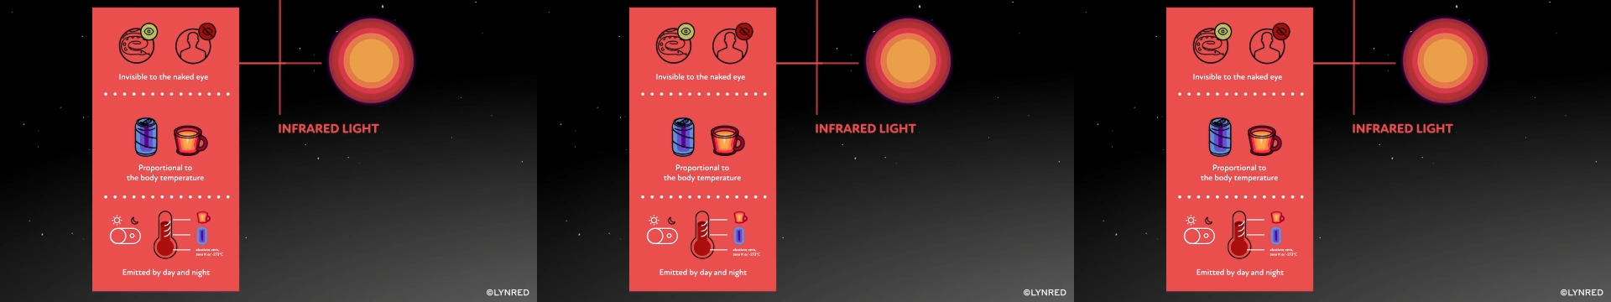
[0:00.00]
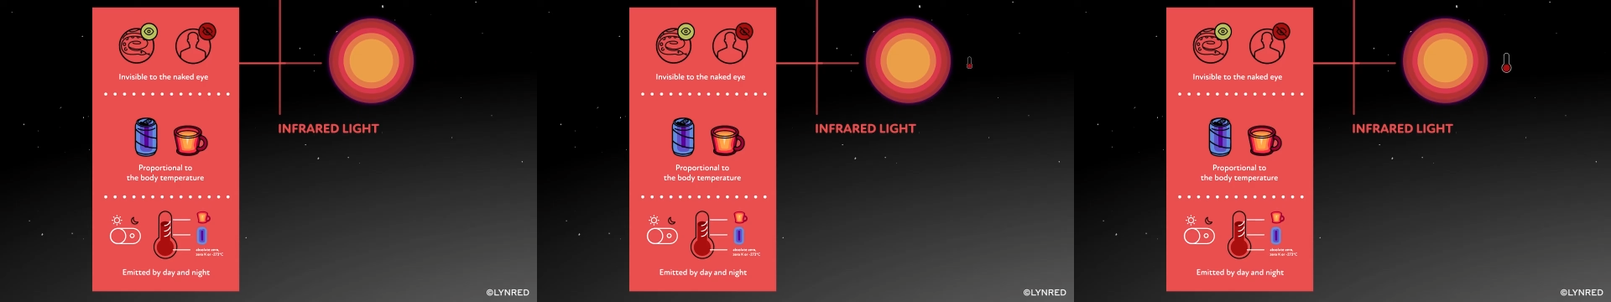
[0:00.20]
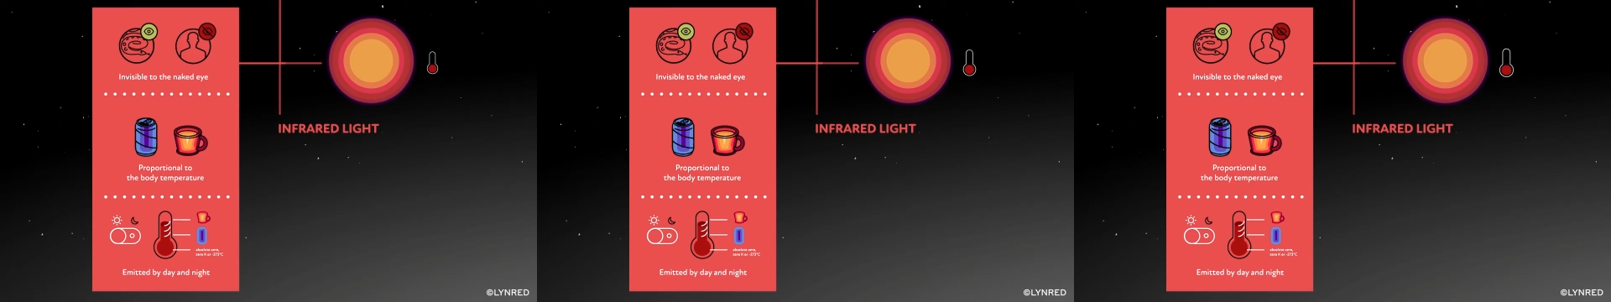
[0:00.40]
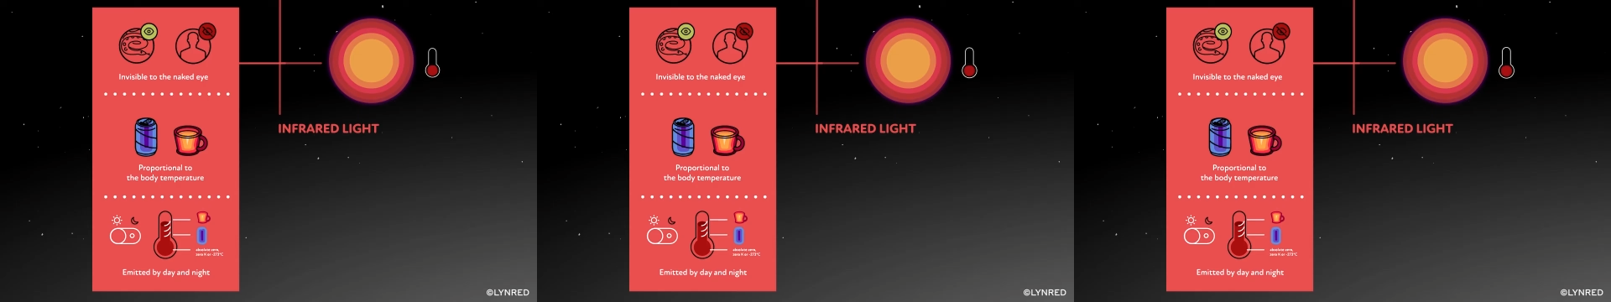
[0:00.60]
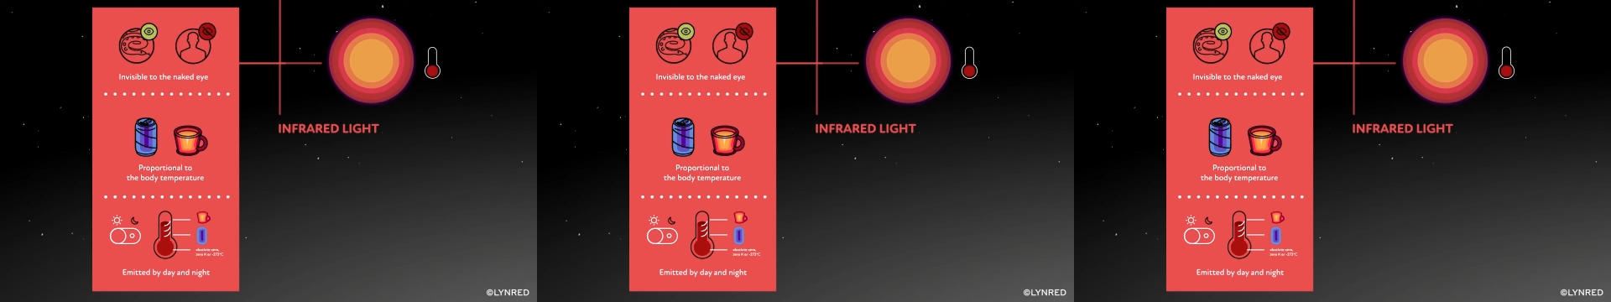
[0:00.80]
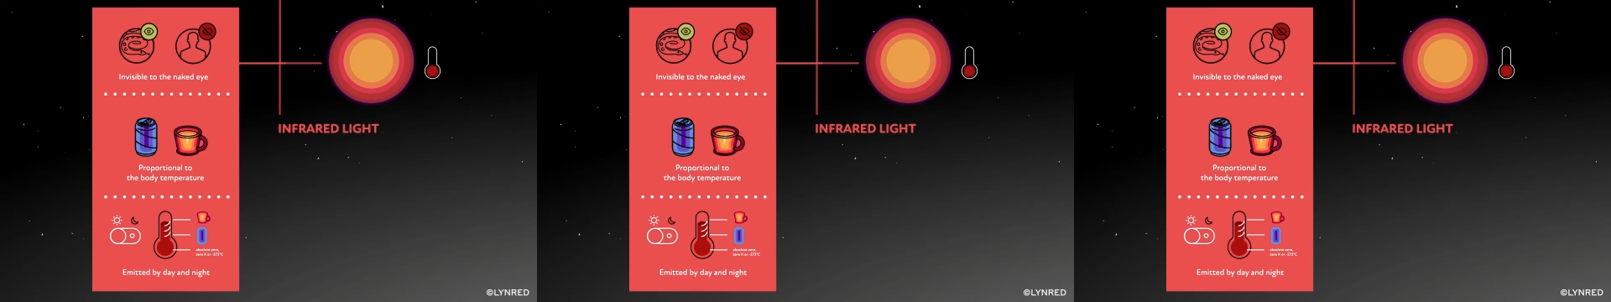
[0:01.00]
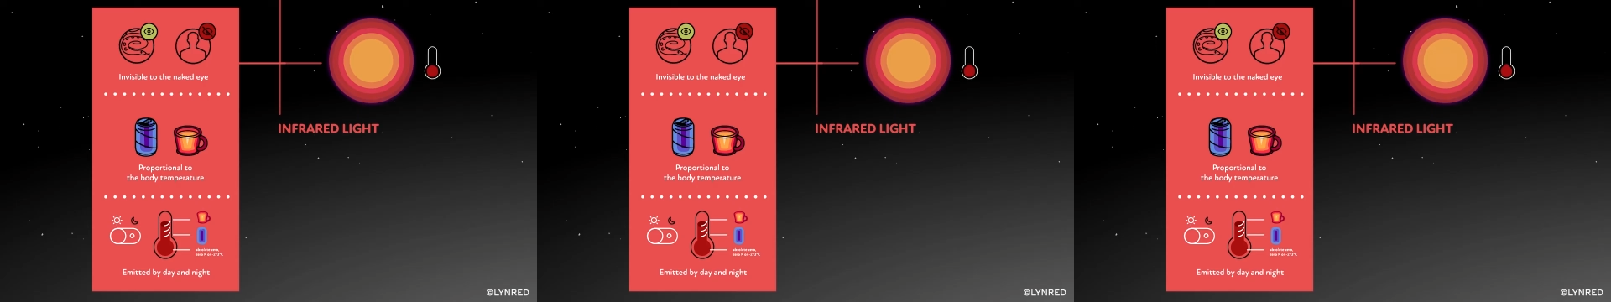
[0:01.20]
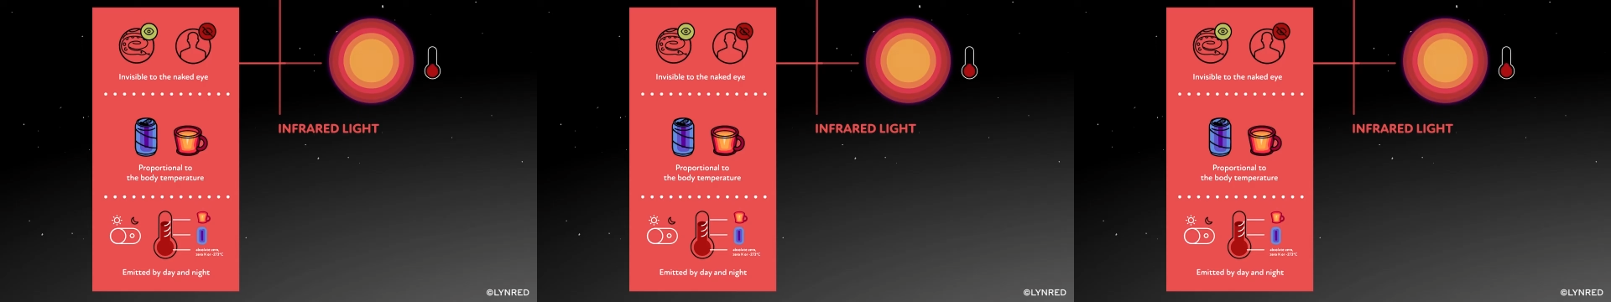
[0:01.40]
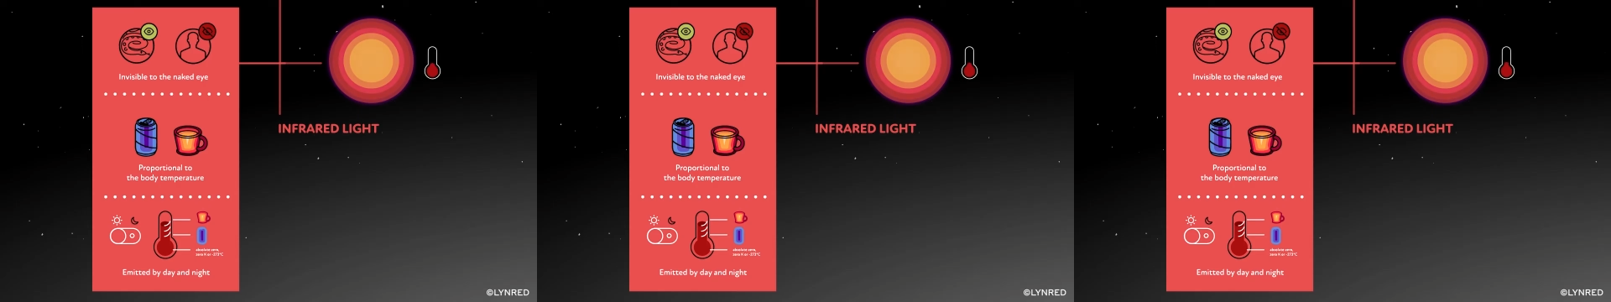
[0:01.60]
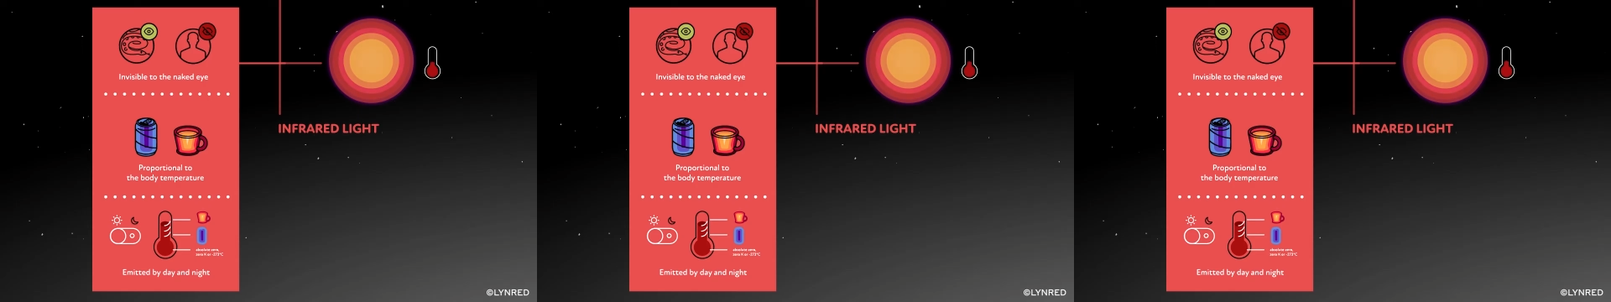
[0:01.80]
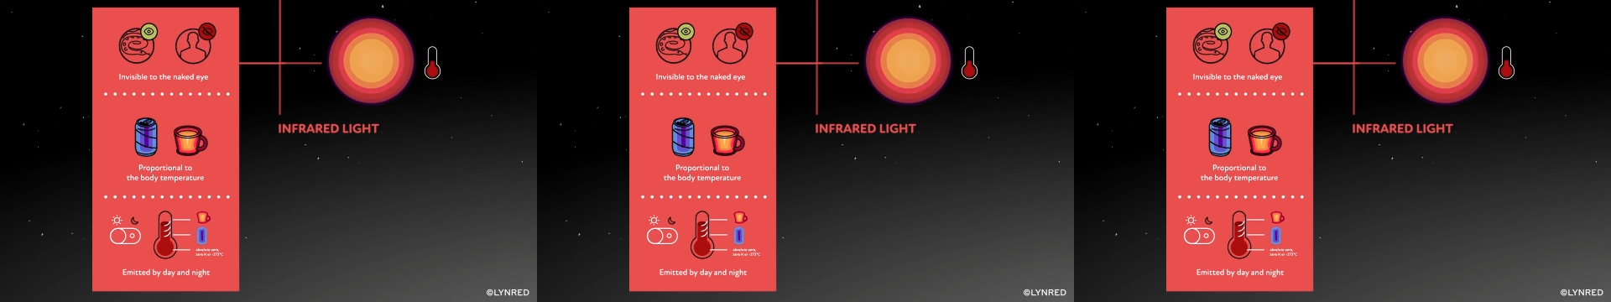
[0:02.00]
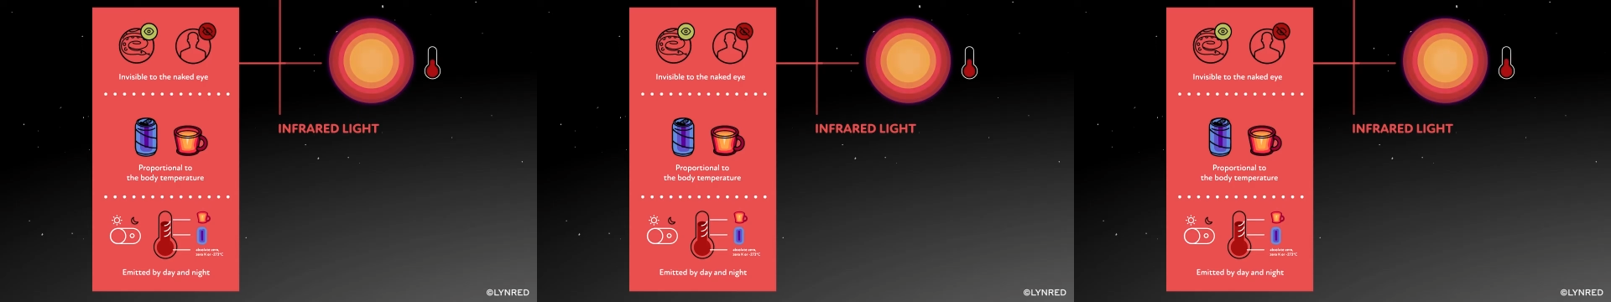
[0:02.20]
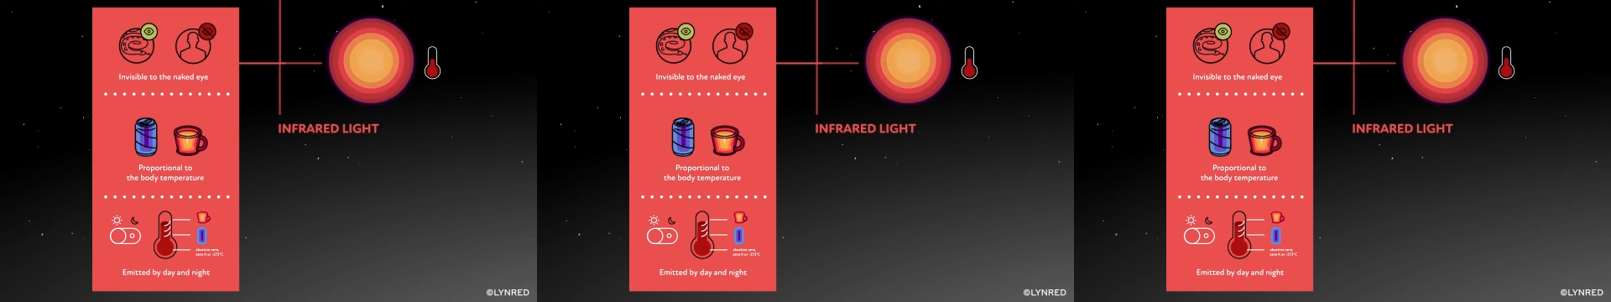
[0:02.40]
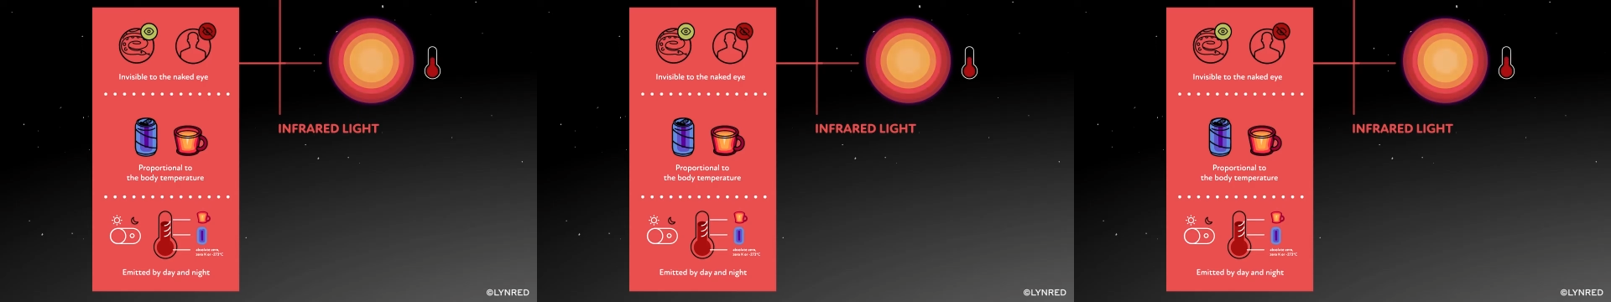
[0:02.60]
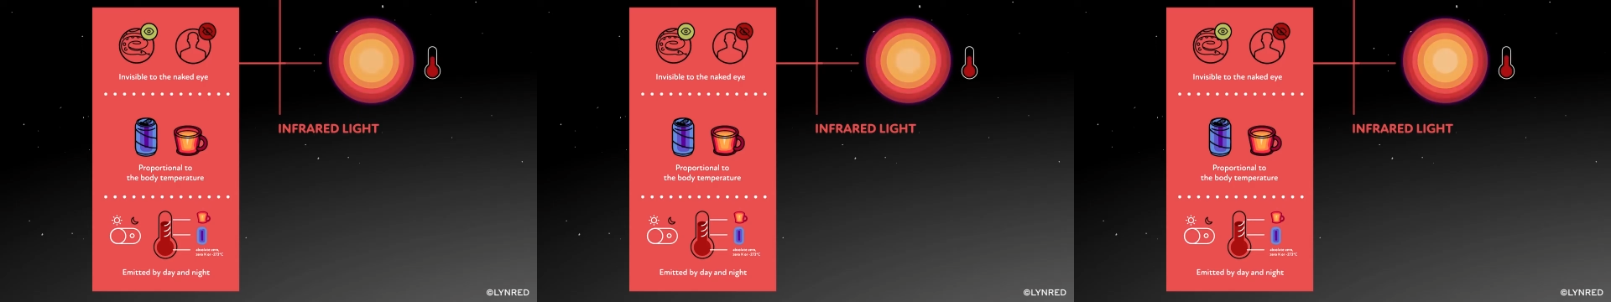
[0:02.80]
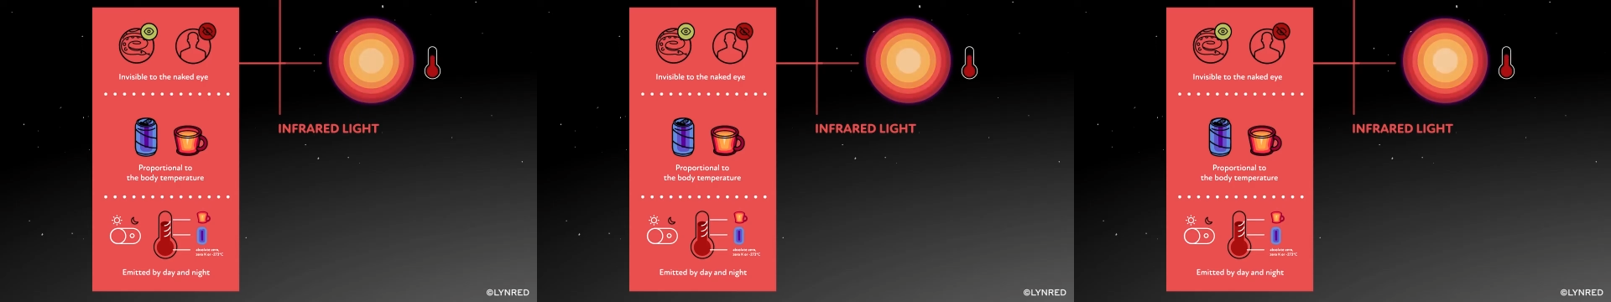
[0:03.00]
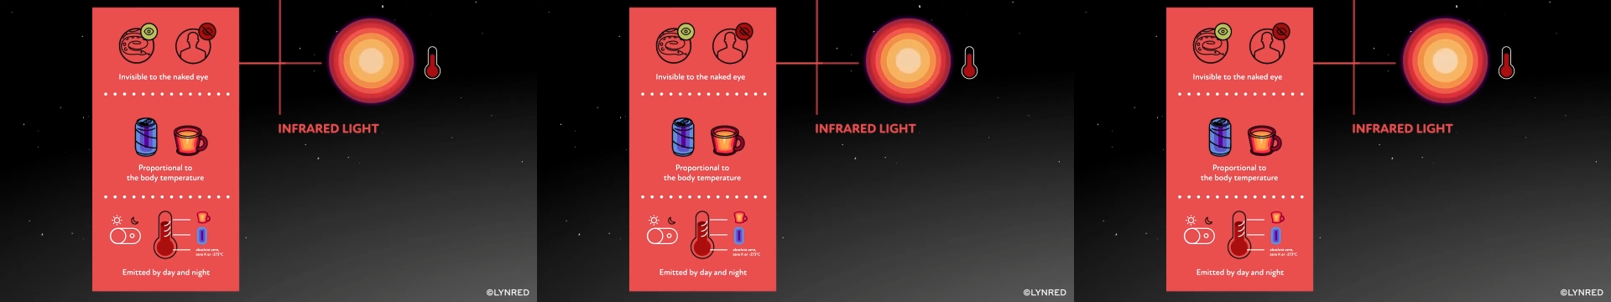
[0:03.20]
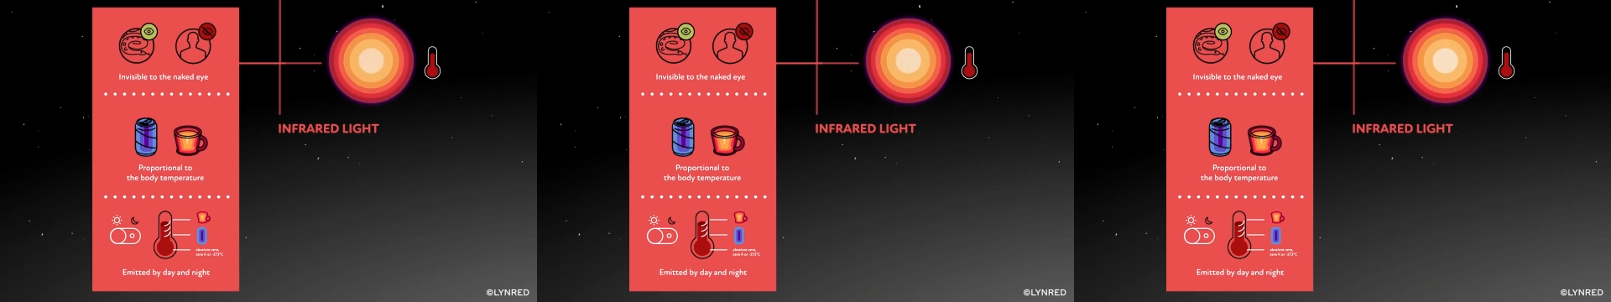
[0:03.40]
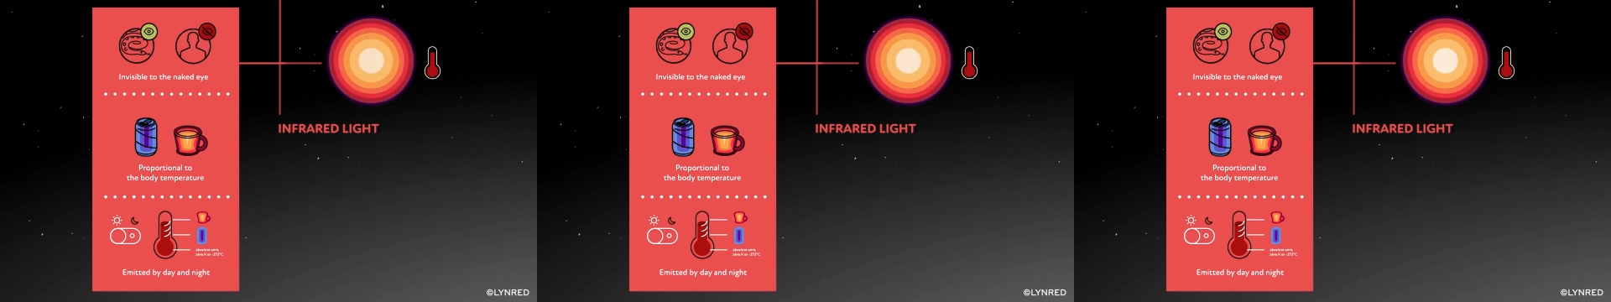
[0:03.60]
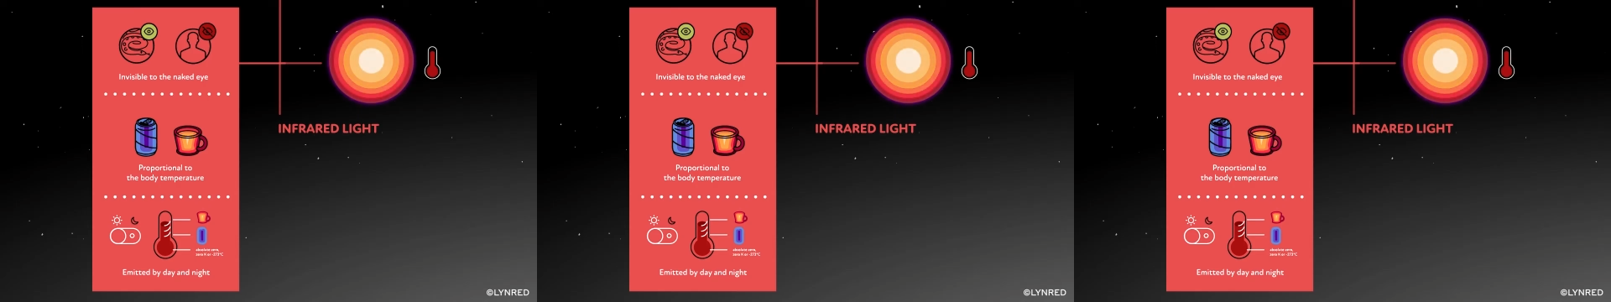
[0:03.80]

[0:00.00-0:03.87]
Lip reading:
(no speaker visible)